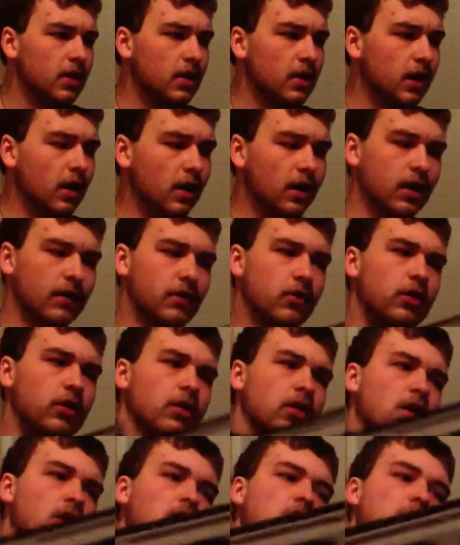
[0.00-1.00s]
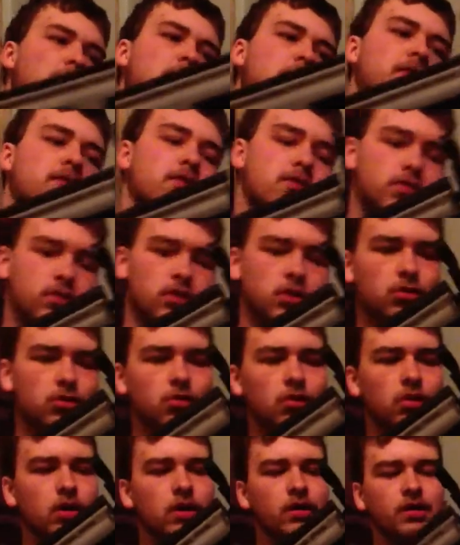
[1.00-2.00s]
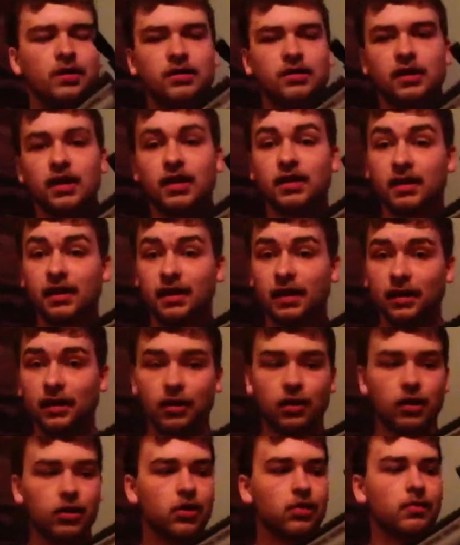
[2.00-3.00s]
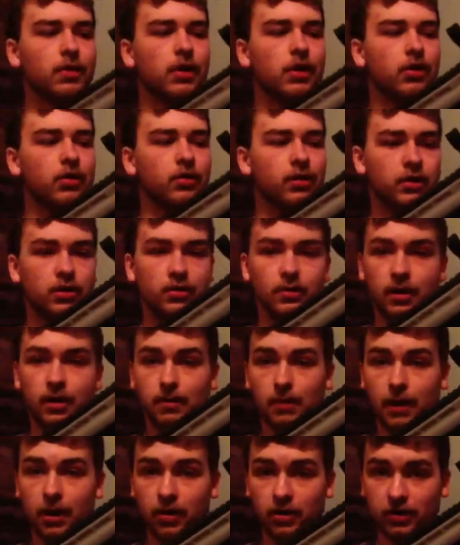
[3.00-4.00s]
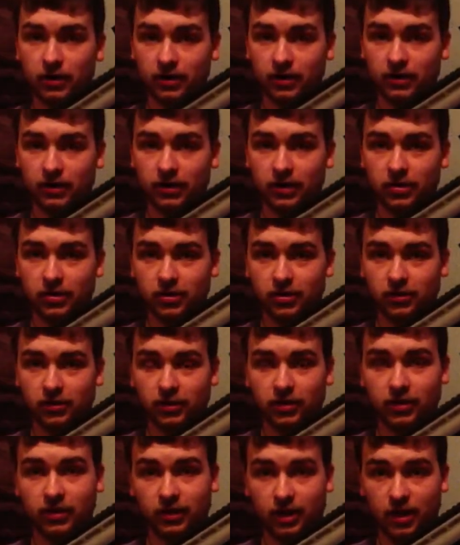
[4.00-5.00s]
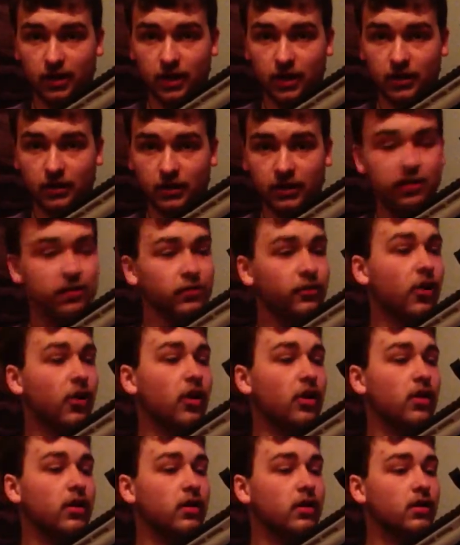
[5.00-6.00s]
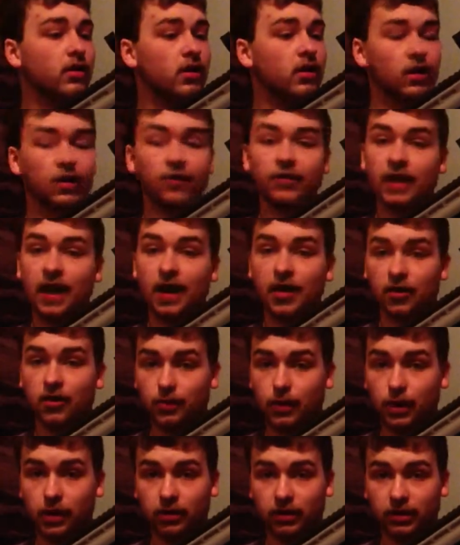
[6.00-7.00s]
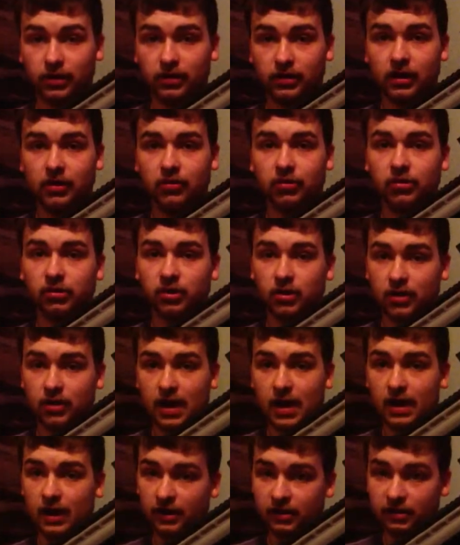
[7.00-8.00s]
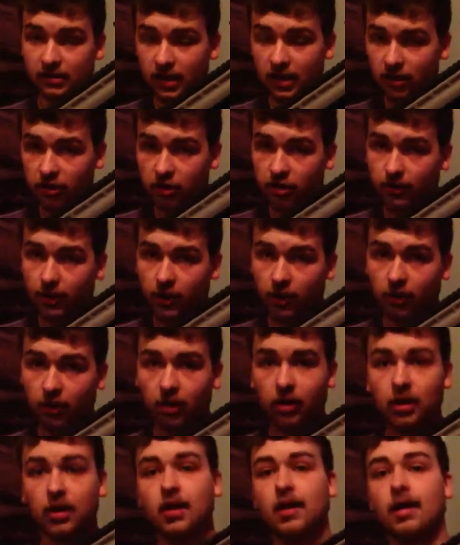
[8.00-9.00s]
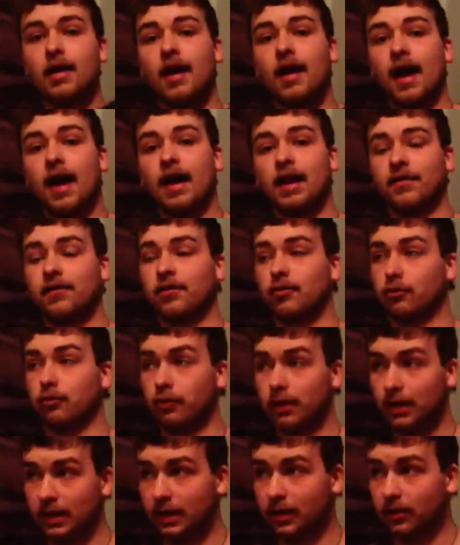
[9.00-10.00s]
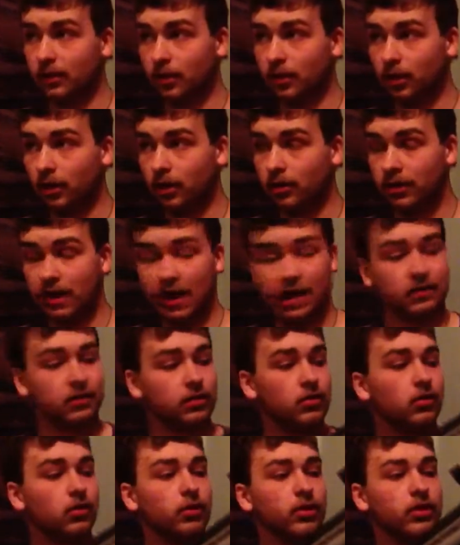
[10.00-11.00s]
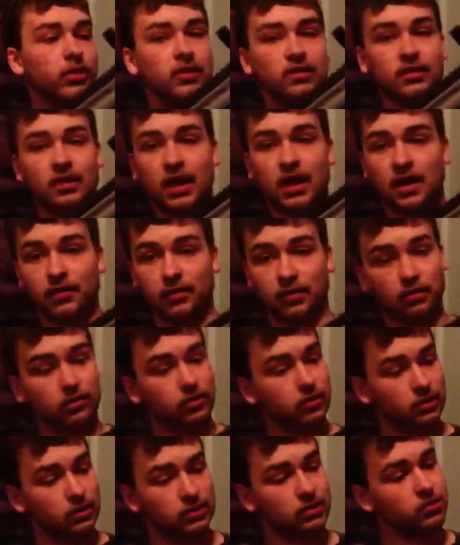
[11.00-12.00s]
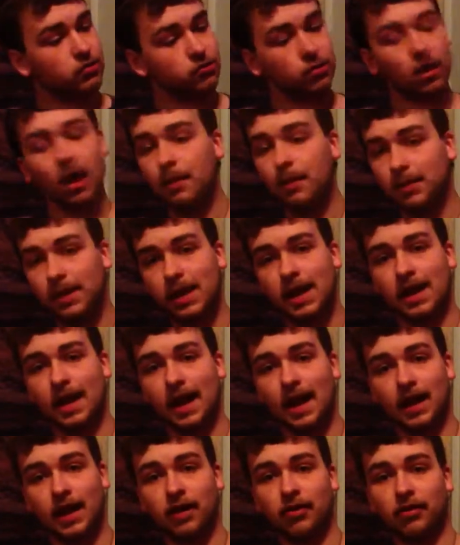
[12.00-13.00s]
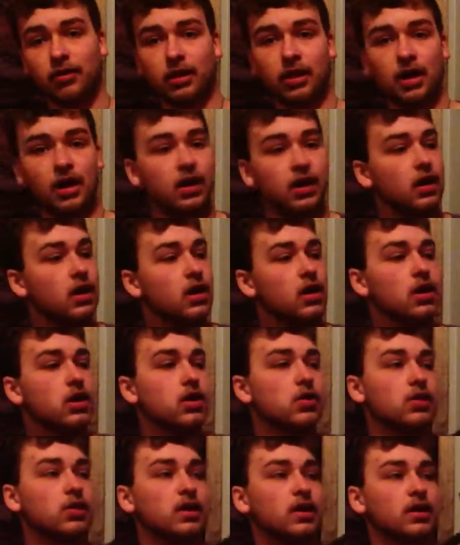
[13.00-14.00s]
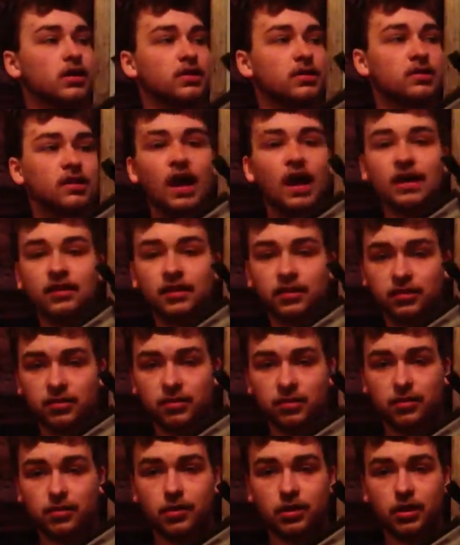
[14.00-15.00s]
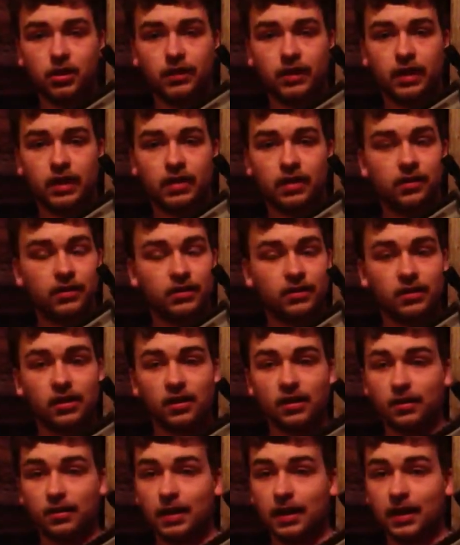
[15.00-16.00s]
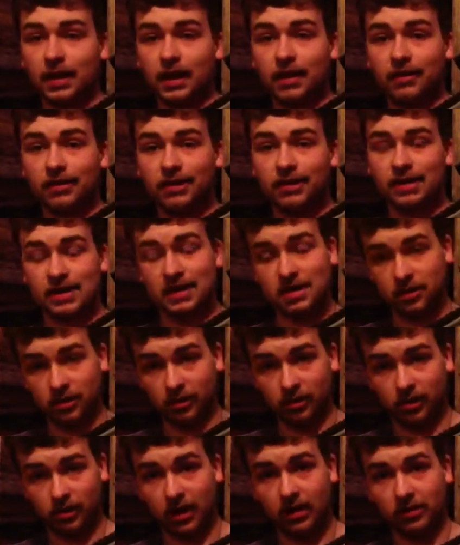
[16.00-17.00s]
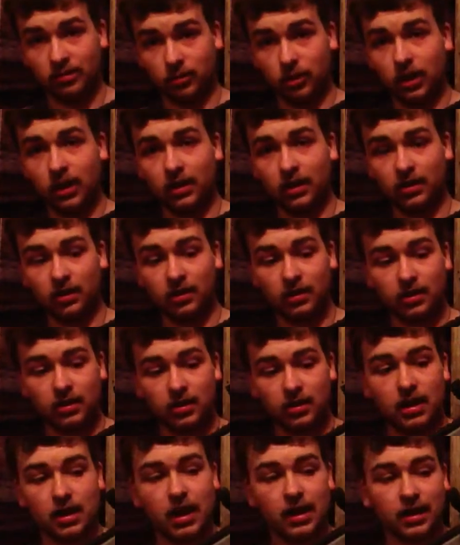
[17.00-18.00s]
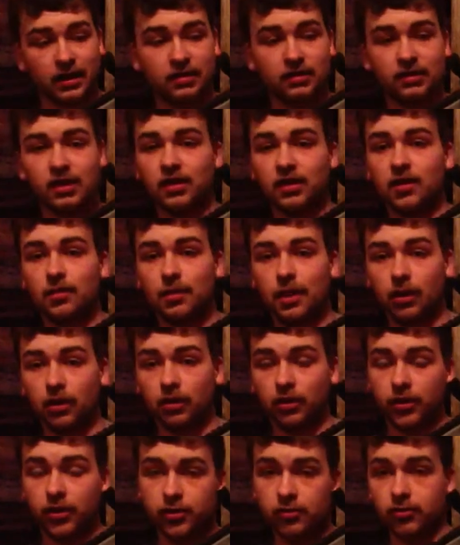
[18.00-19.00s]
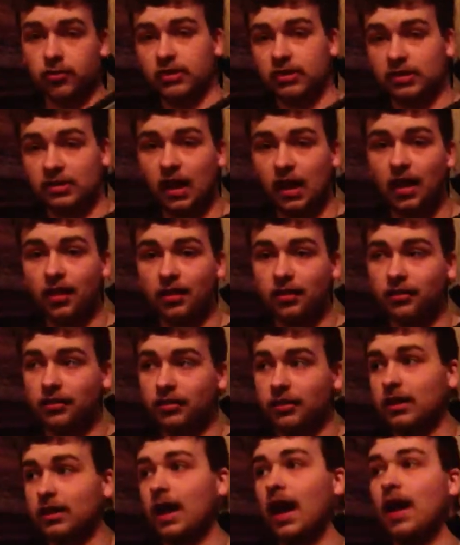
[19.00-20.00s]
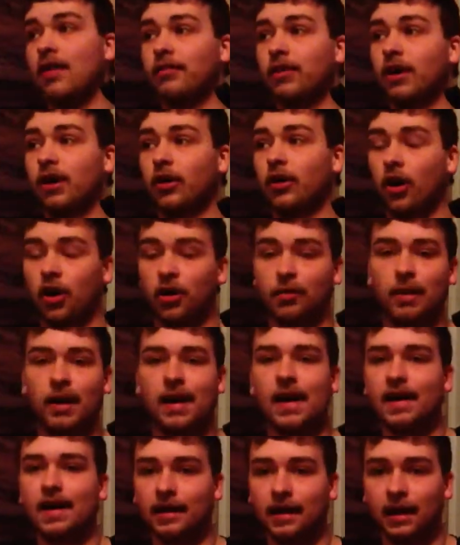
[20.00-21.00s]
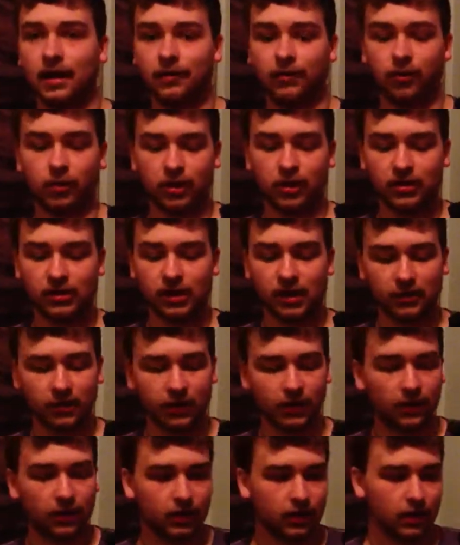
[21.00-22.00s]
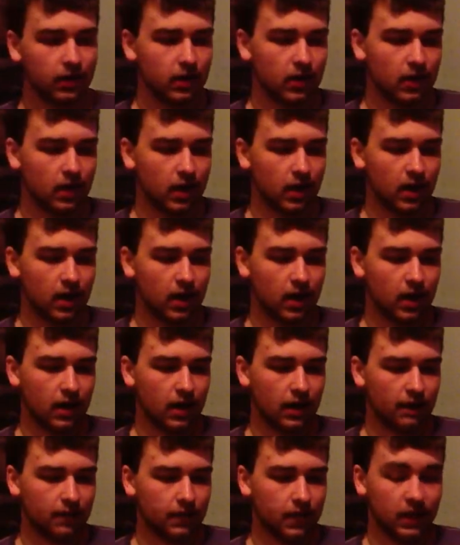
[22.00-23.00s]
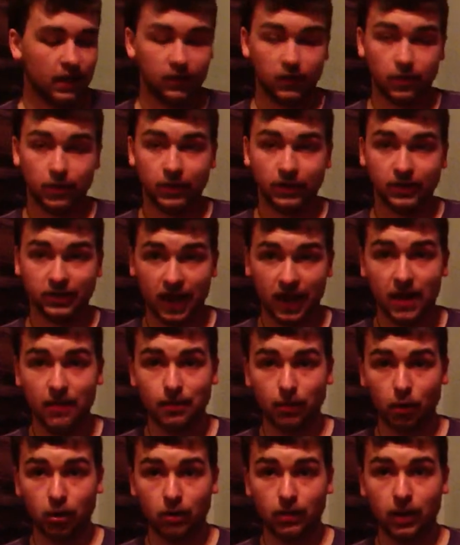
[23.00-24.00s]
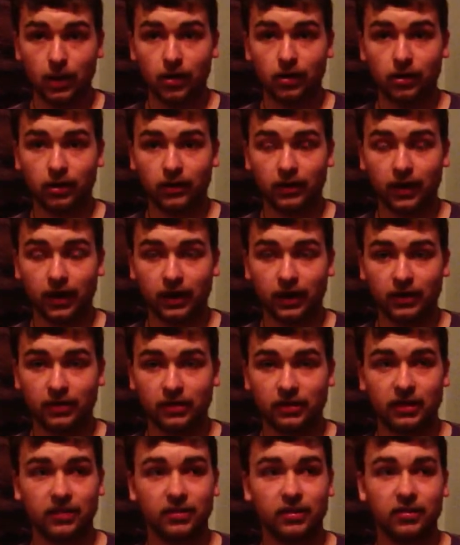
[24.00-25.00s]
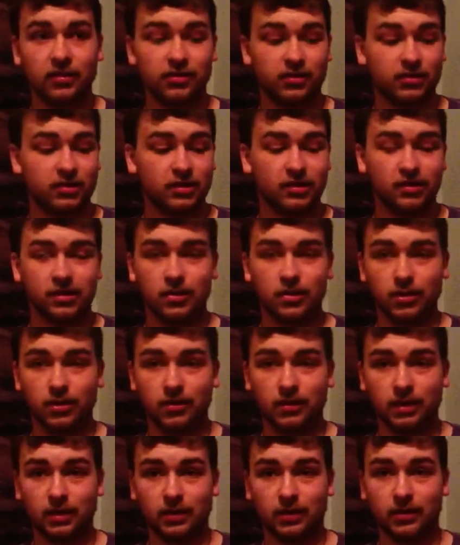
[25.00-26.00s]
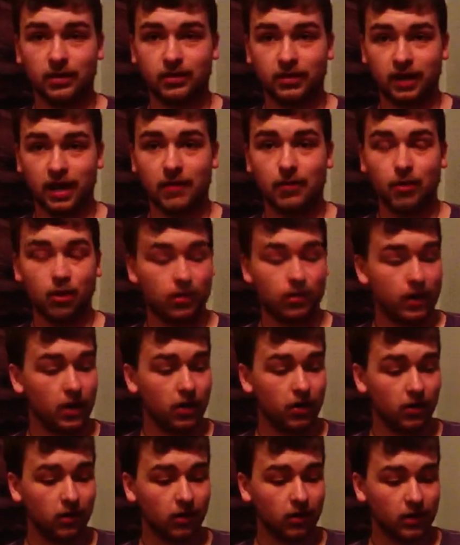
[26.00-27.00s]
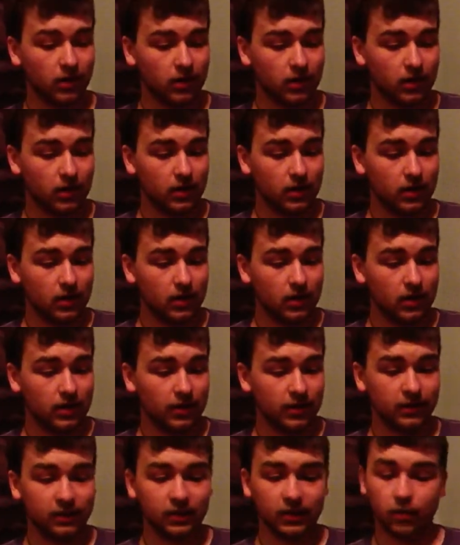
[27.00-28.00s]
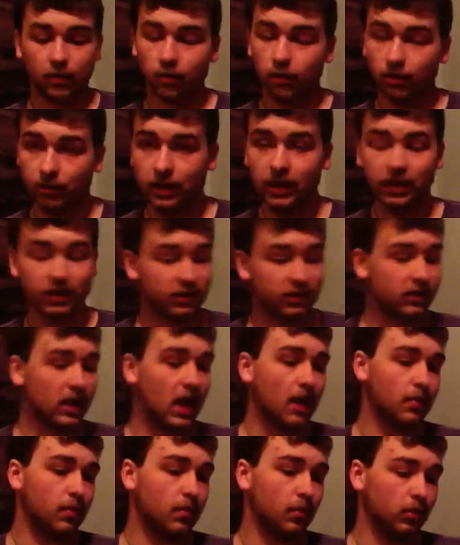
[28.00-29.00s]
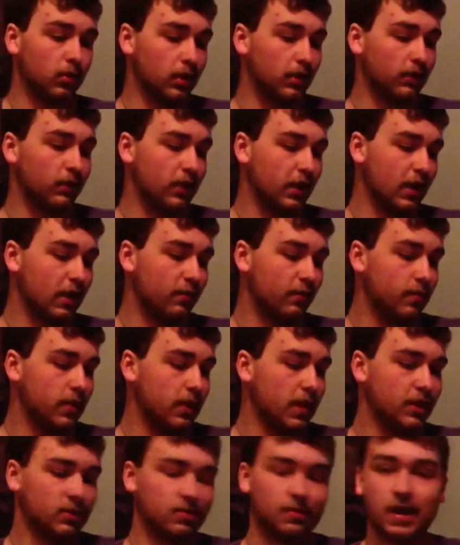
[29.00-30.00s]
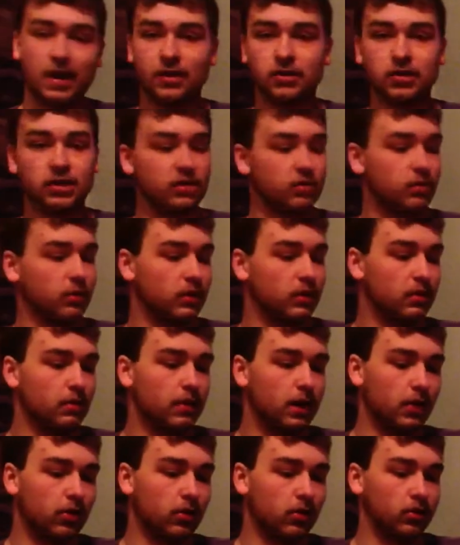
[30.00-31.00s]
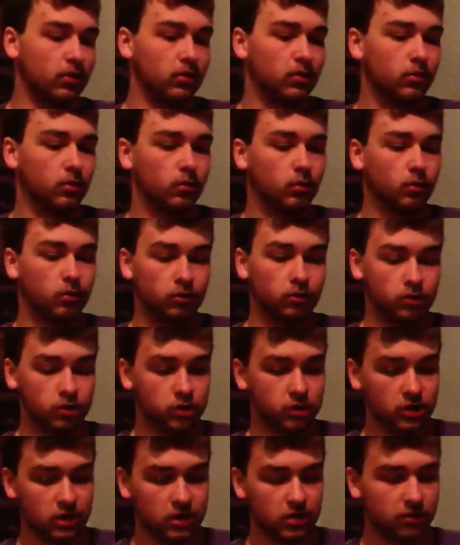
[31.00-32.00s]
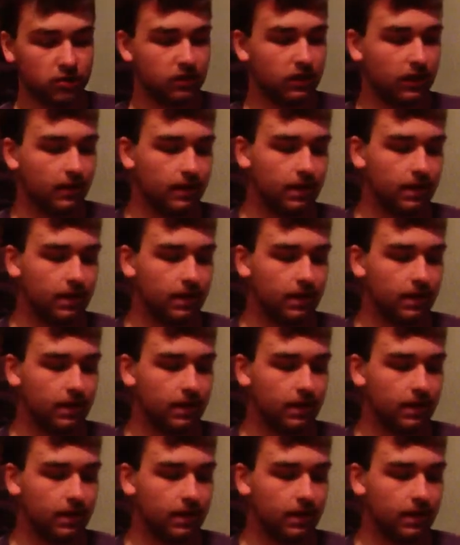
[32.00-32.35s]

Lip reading: Not very long, but if you do decide to get a longer barrel, they do make barrel extensions for this that come out this far of the outer barrel extension, so you can extend your barrel. And if you really want to go tactical with this and have a drop-dead accurate gun, you can get a silencer to put on the end of this gun to make it out to here as well, and extend the barrel through the silencer like I've done on my AK-47. And if you put a tight bore barrel on that, a 661mm tight bore barrel, this thing will be unstoppable if the FPS matches what the barrel should use.